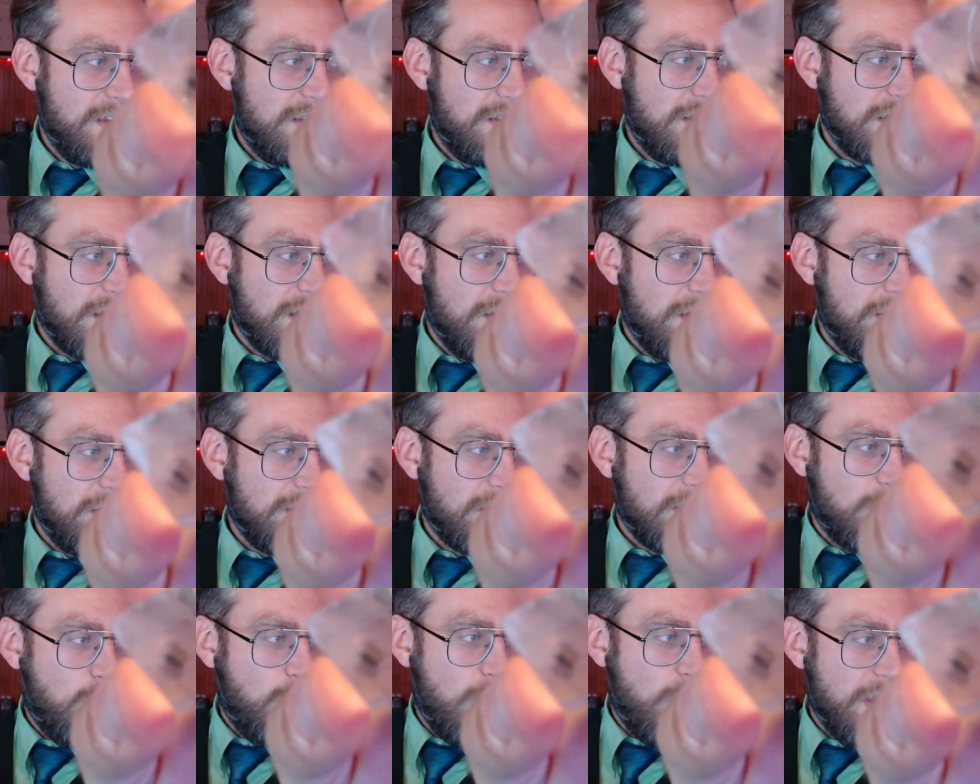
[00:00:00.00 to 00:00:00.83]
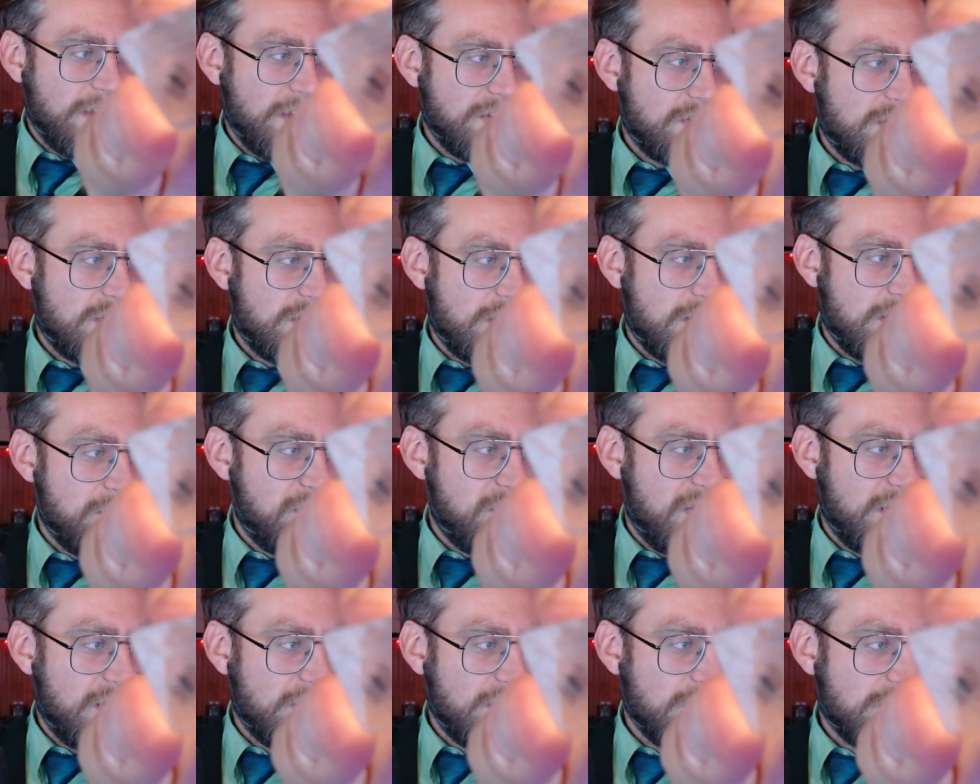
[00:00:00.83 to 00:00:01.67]
like a, like wings on a
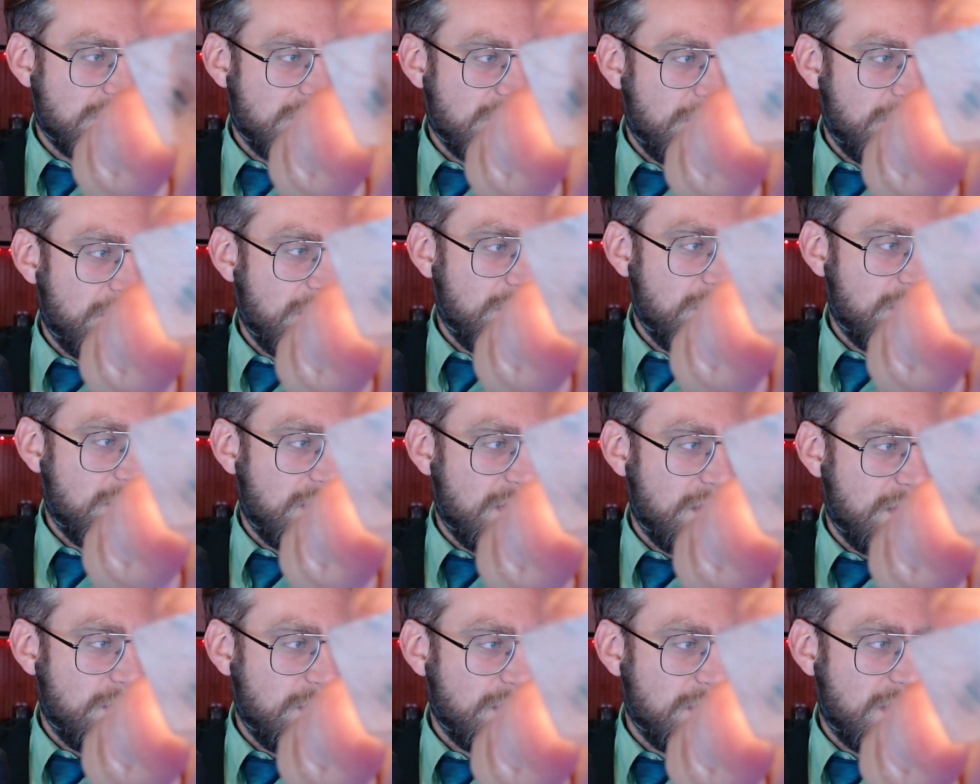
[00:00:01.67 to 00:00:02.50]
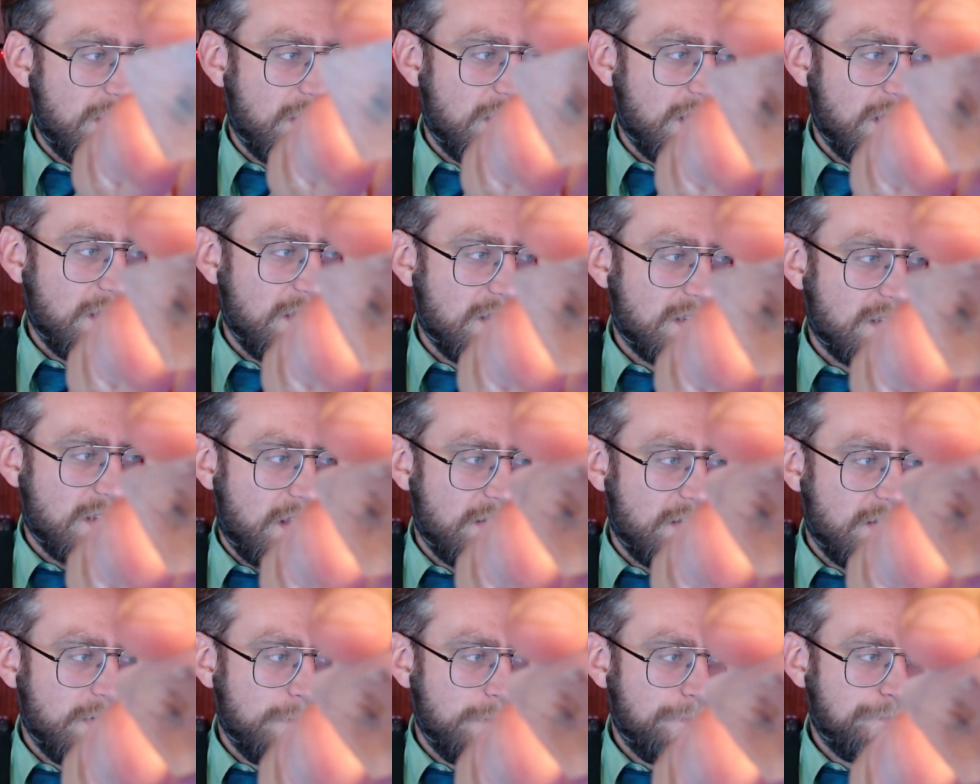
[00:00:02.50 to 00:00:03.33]
bug or something with the, with the thing in the
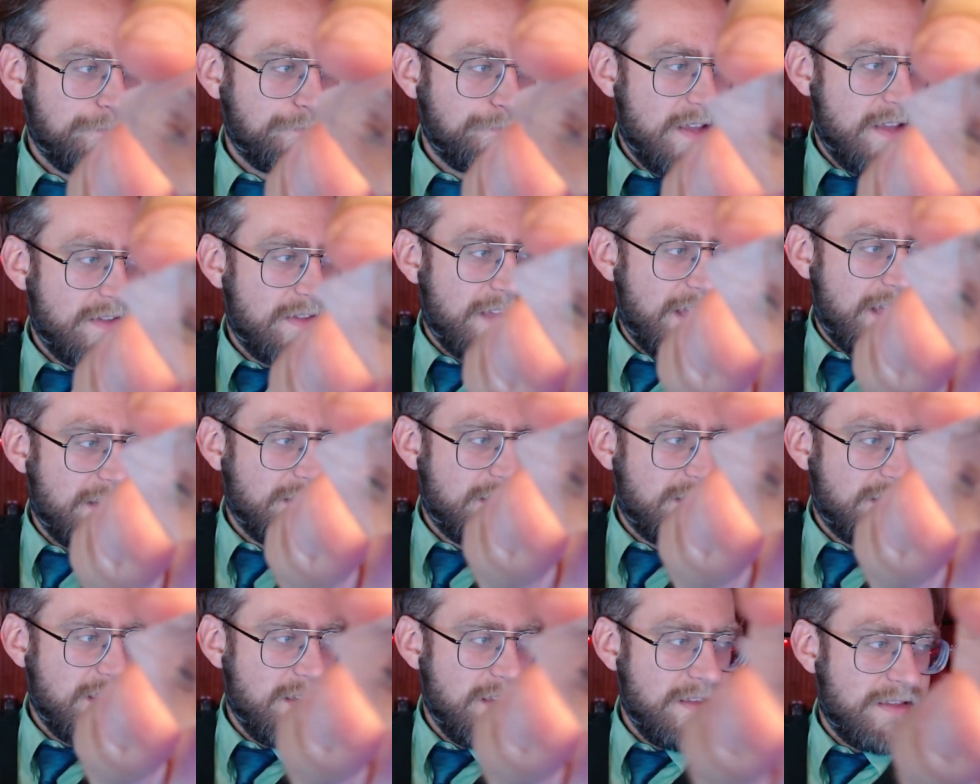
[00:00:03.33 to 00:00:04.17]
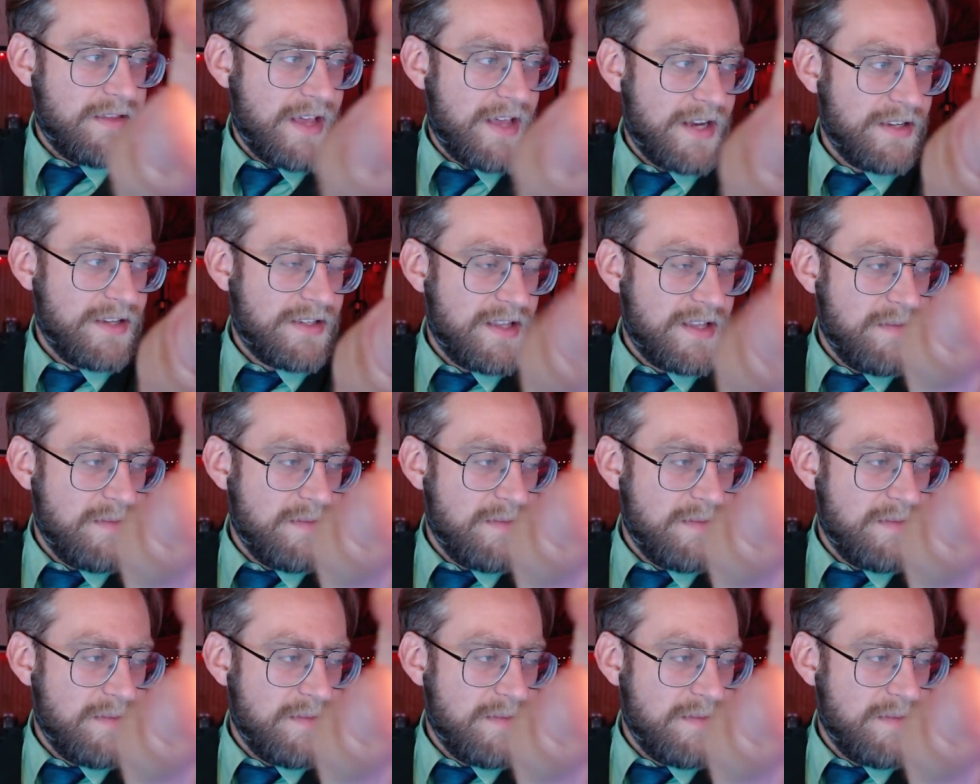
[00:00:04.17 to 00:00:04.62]
center. That is the, that is the